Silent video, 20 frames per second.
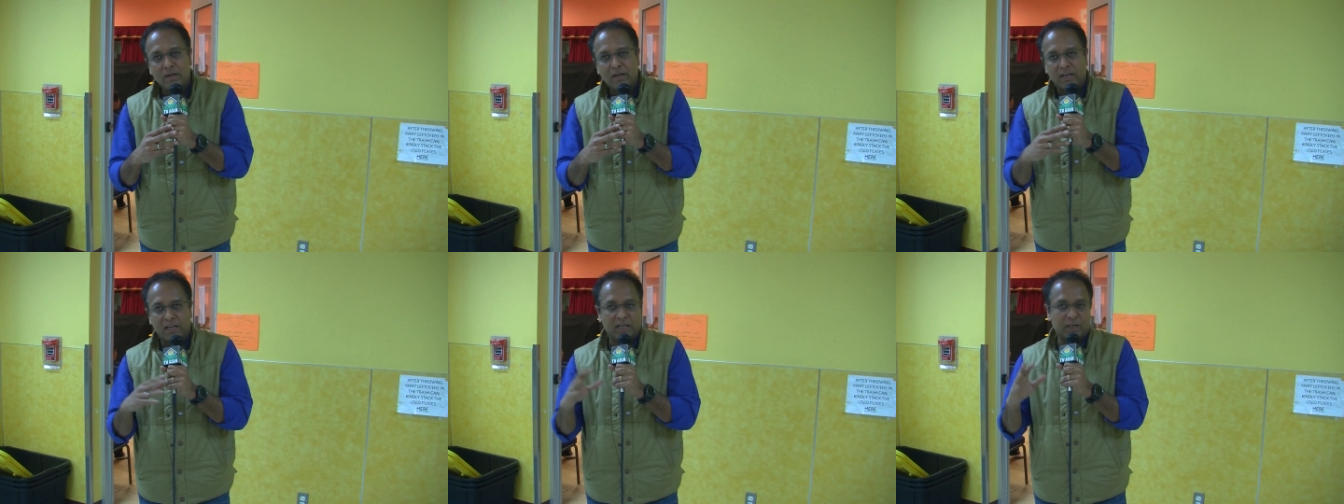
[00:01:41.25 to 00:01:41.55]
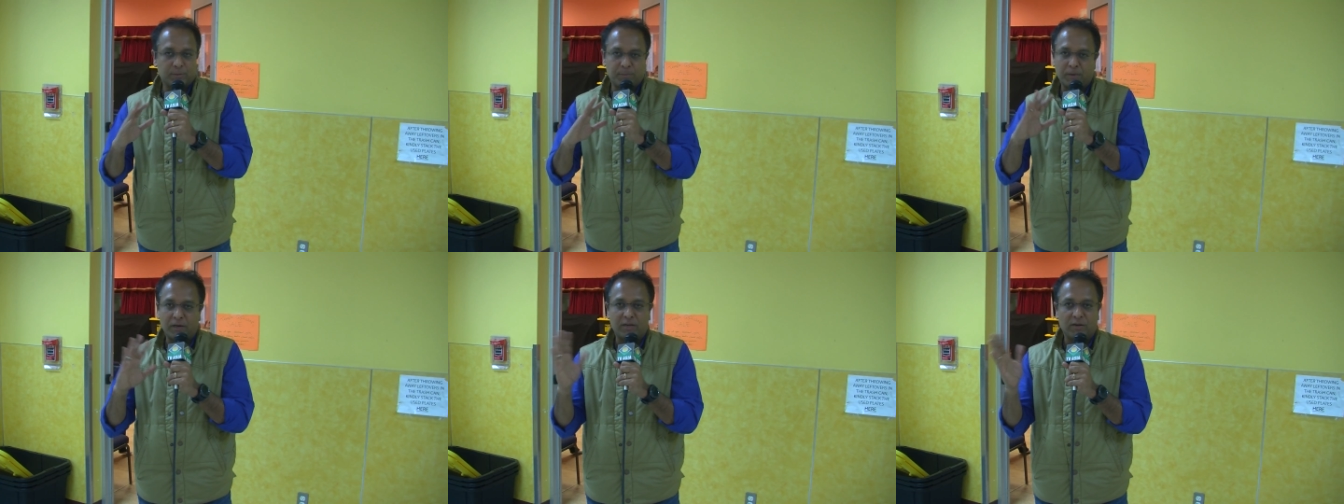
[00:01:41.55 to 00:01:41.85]

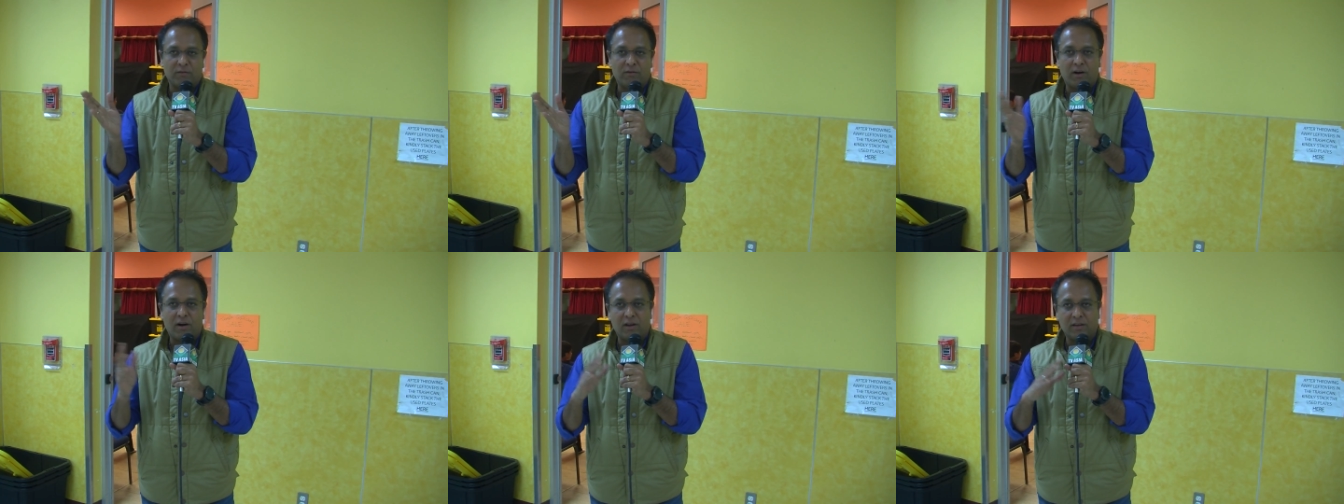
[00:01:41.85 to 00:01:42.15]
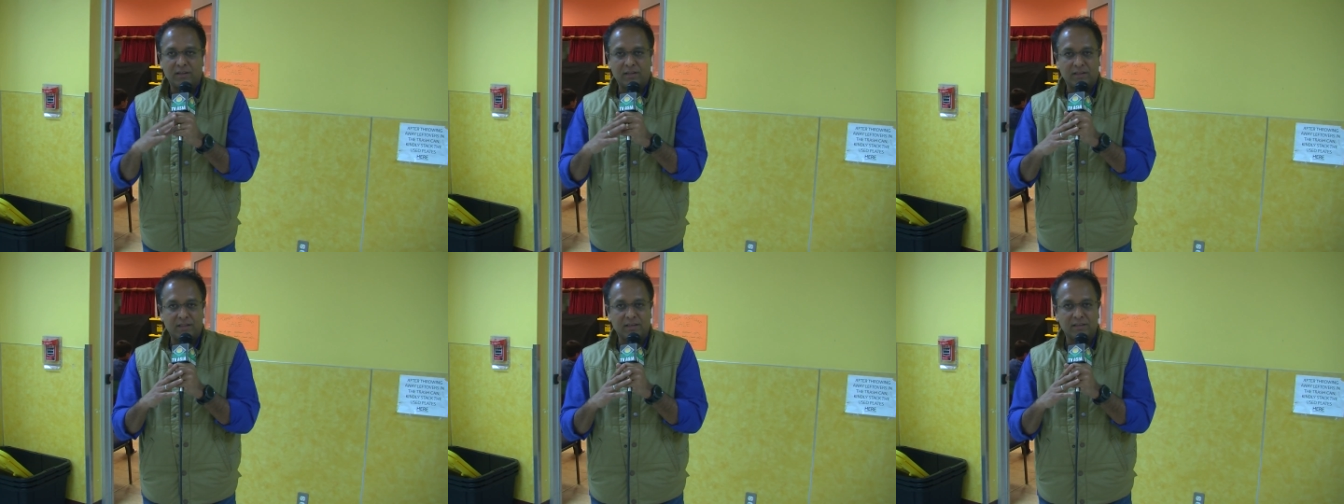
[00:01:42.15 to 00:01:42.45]
Irrespective of all
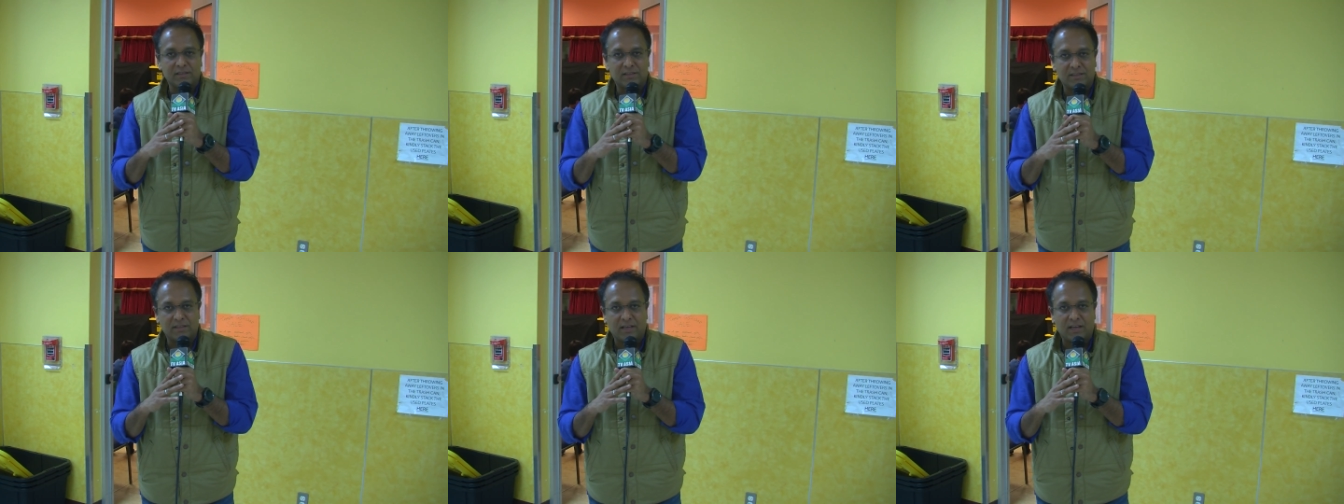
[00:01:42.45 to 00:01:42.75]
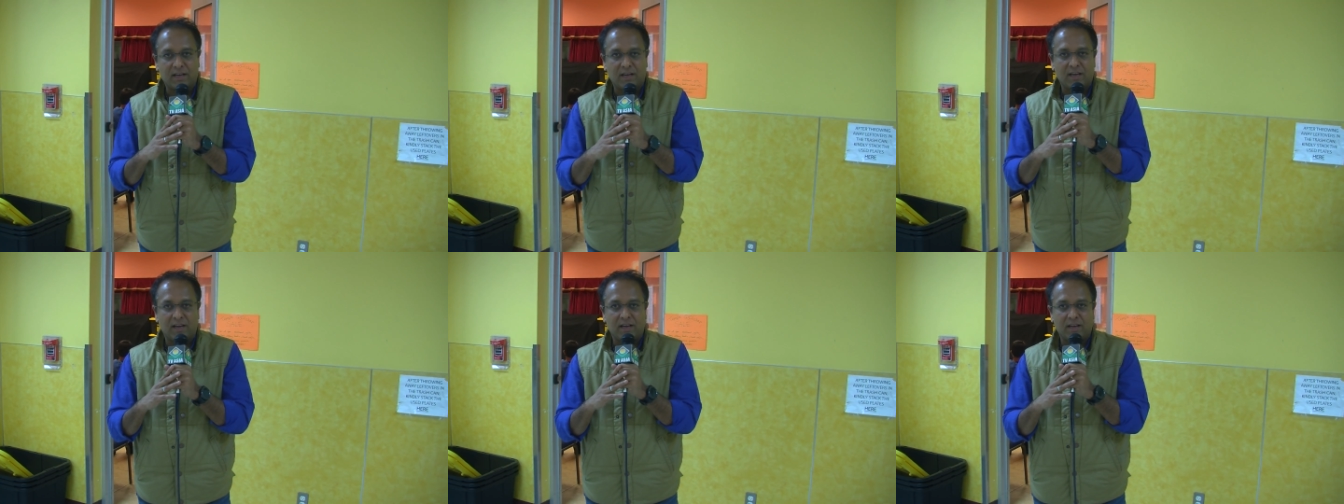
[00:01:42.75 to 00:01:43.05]
the things
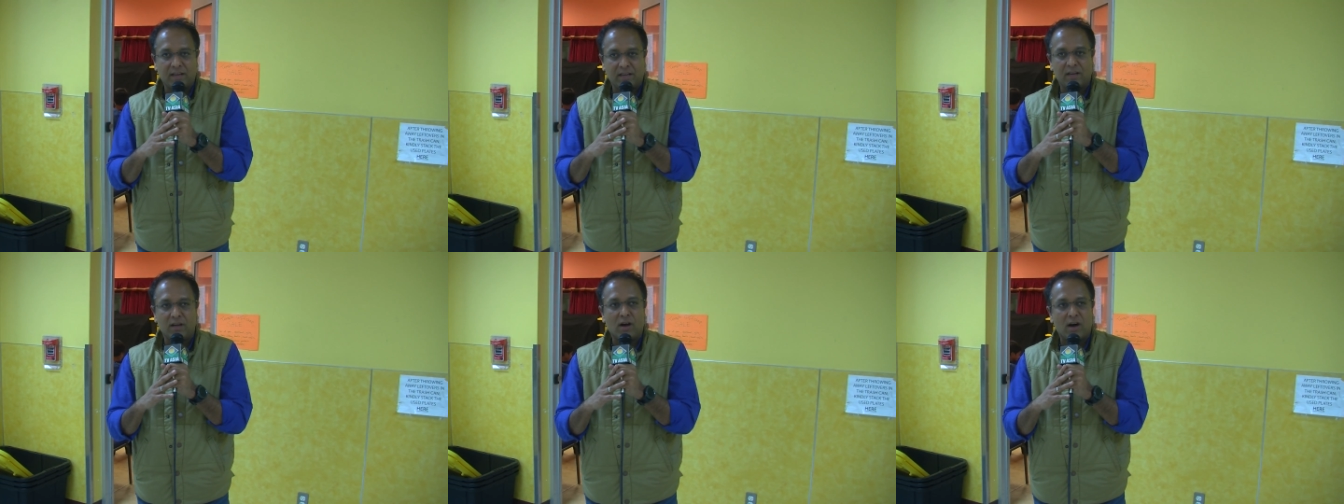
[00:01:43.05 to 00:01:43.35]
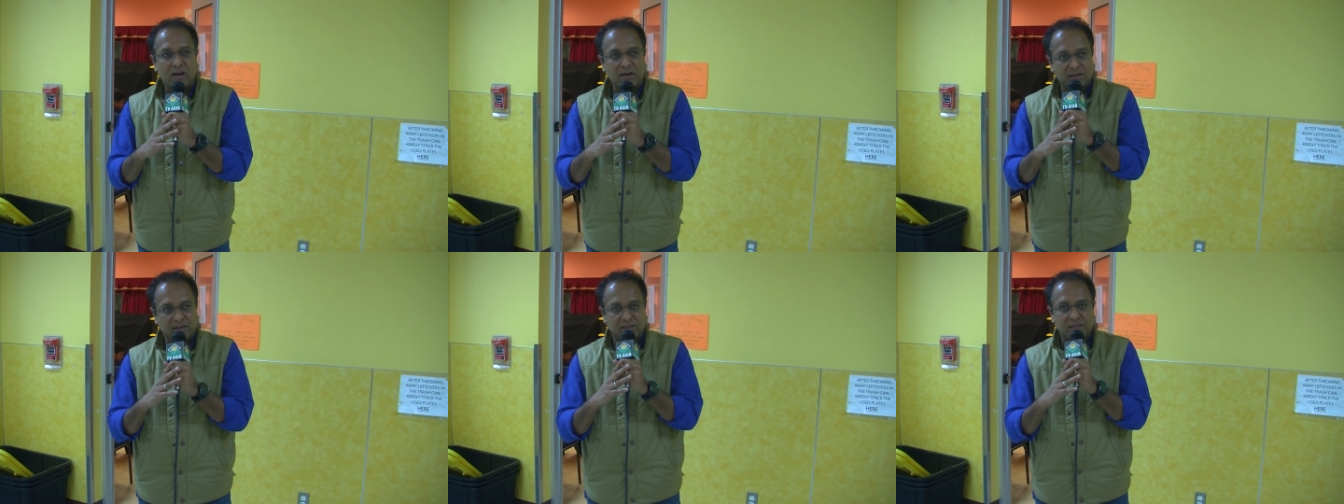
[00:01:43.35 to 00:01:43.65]
uh, he
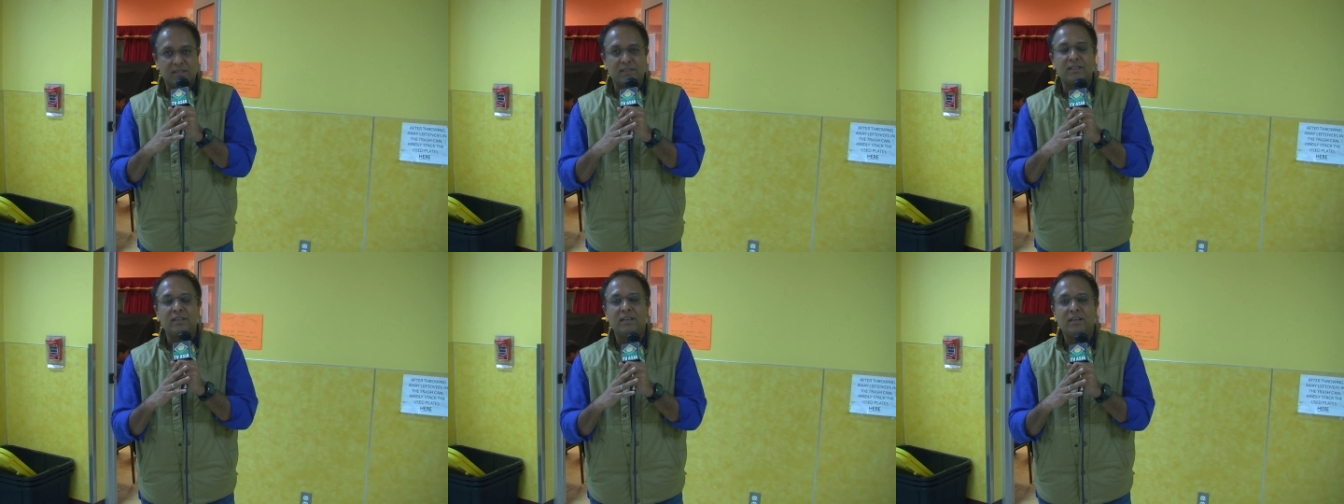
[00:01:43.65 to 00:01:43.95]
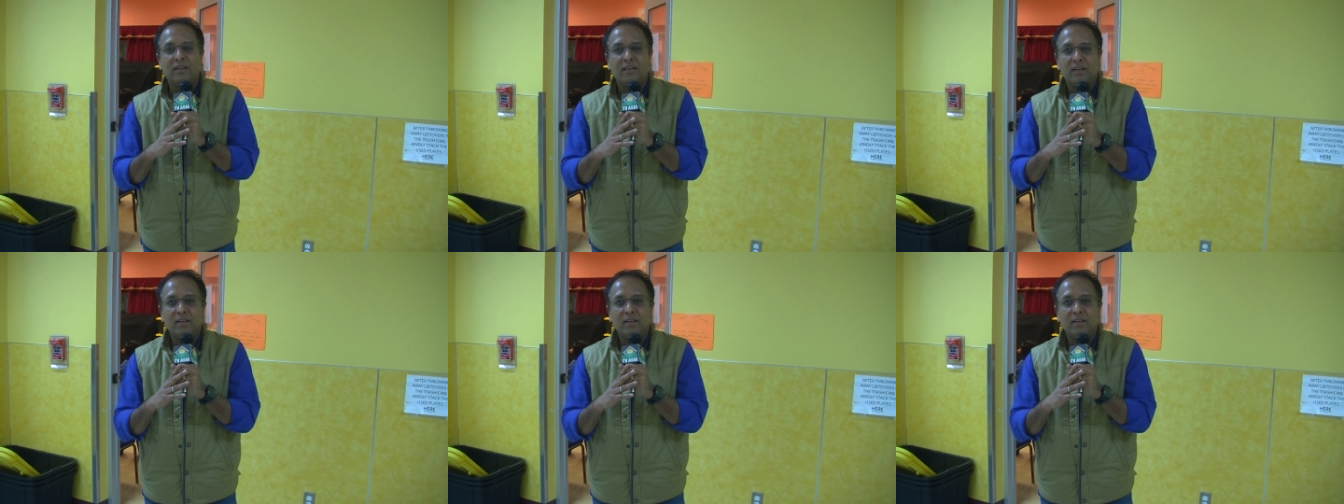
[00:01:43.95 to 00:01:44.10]
garners,